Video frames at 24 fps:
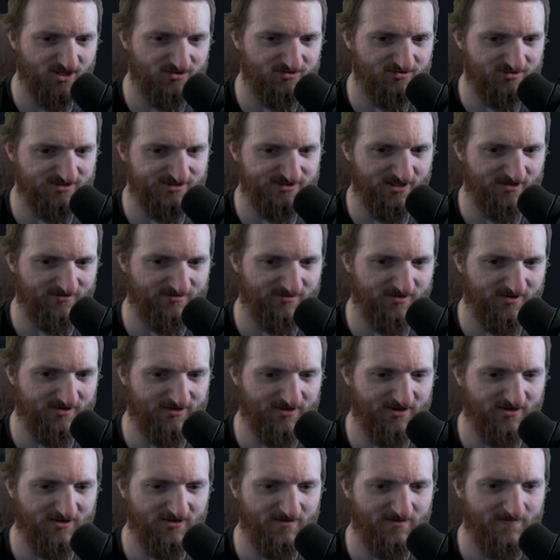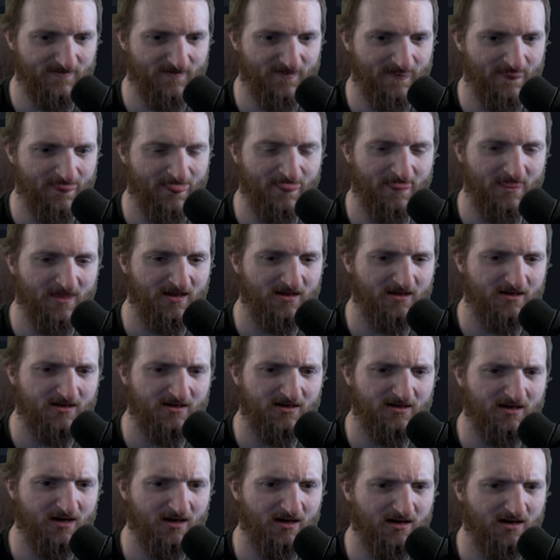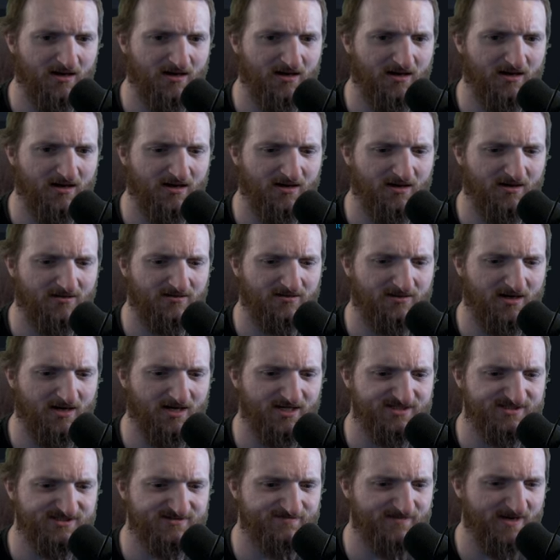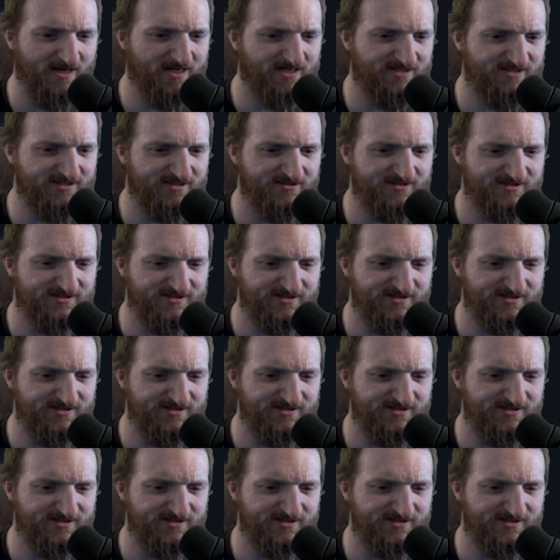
other stuff right there. Uh, line spacing,